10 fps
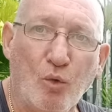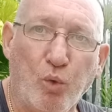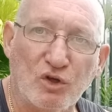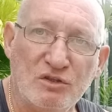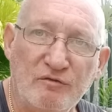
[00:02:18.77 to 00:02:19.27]

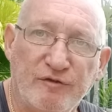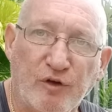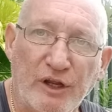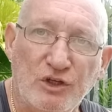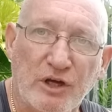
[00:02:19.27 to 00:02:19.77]
wasn't
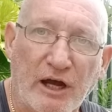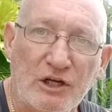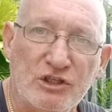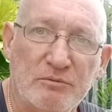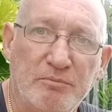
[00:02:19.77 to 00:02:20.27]
fully
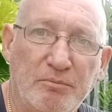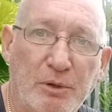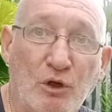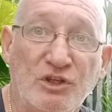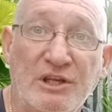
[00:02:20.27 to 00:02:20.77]
charged
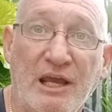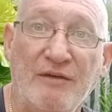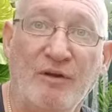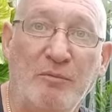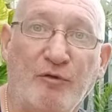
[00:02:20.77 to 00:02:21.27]
because in the
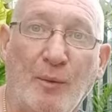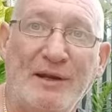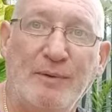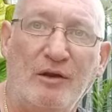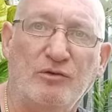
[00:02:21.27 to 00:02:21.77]
evening before I
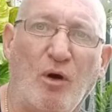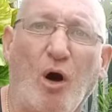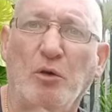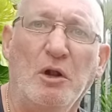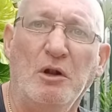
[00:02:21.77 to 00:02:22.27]
went to bed, I said,
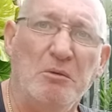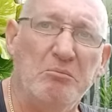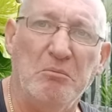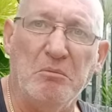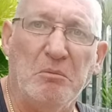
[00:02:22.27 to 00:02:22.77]

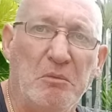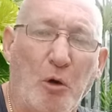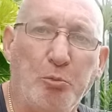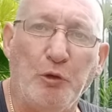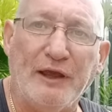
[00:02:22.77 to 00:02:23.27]

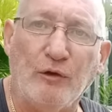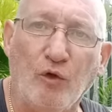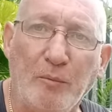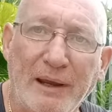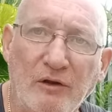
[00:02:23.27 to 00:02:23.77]
I'll put that
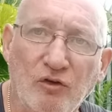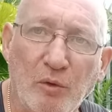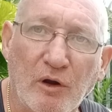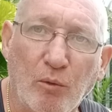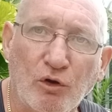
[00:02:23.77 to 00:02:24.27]
on the
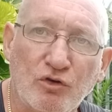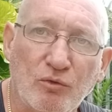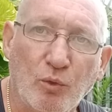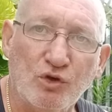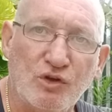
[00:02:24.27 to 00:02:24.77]
mains when I
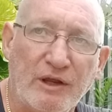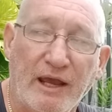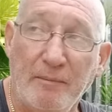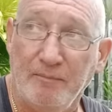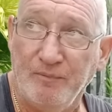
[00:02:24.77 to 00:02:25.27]
watch the
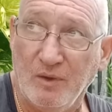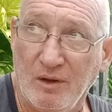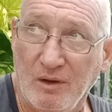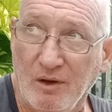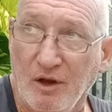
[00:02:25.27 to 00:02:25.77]
game.
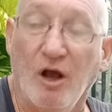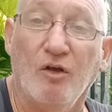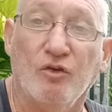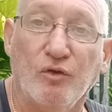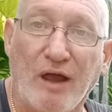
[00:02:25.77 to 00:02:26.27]

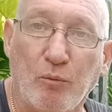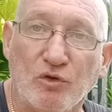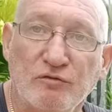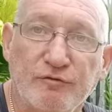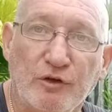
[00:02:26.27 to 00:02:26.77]
So that
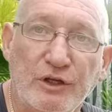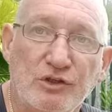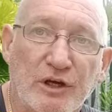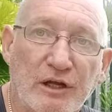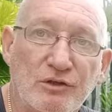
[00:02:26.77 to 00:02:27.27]
wasn't fully
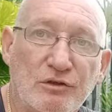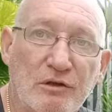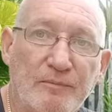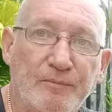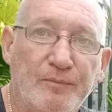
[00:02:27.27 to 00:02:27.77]

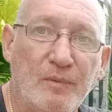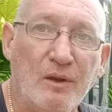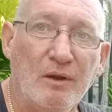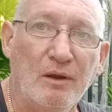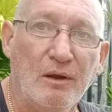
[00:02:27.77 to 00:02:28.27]
charged.
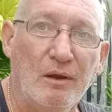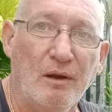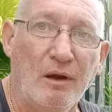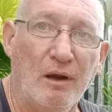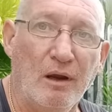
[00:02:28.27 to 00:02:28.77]

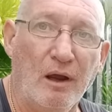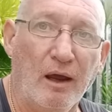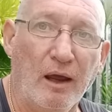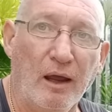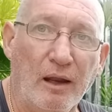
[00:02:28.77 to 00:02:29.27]

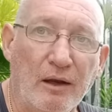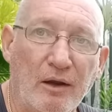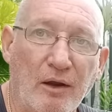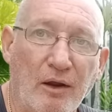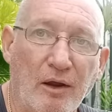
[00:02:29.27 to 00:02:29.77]

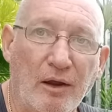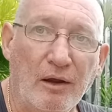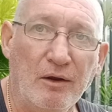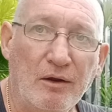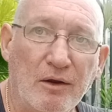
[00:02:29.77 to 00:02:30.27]
And
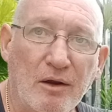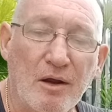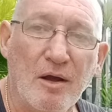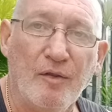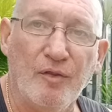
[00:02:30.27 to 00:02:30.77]

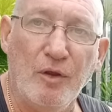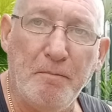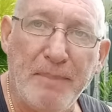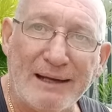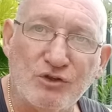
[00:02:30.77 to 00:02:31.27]

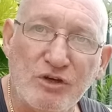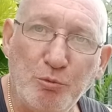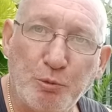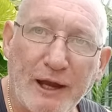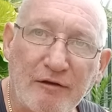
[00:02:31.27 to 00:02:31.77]
the
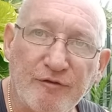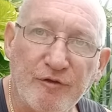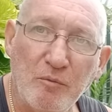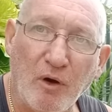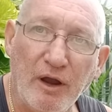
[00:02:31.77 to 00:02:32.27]
battery pack
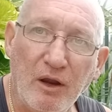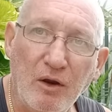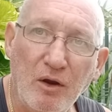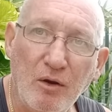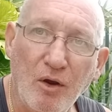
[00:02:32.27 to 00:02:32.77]
for
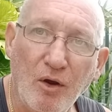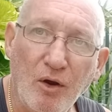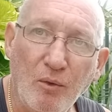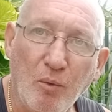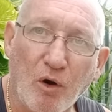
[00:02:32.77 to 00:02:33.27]
my
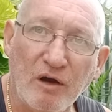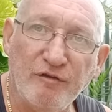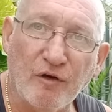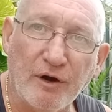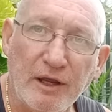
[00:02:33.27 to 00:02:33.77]

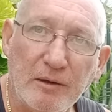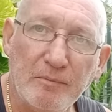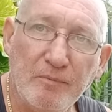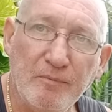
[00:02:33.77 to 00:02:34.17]
Wi-Fi